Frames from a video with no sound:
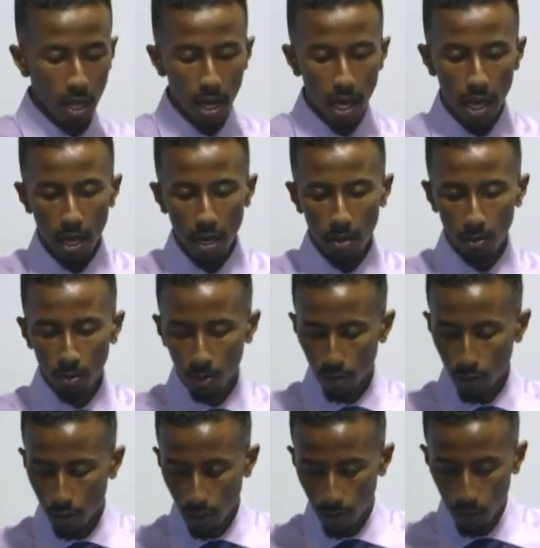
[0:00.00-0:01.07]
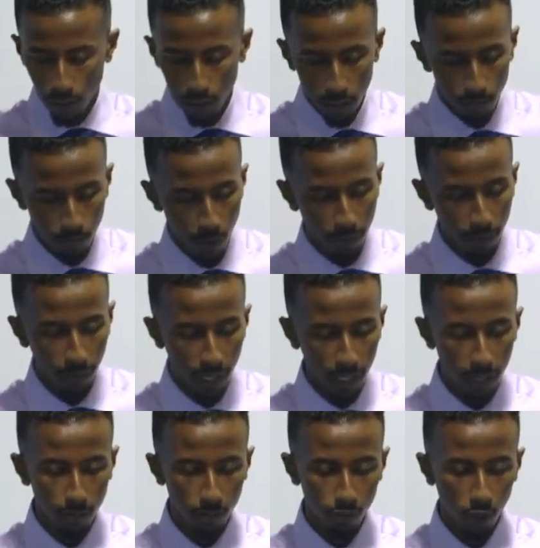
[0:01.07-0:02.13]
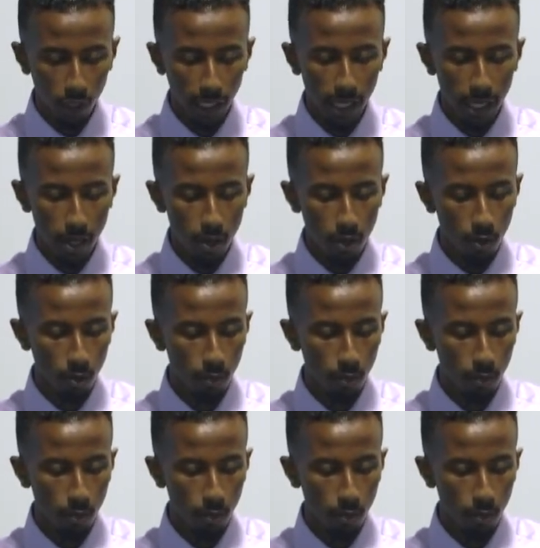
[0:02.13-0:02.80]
Uh, so, just briefly, we've got Leo uh,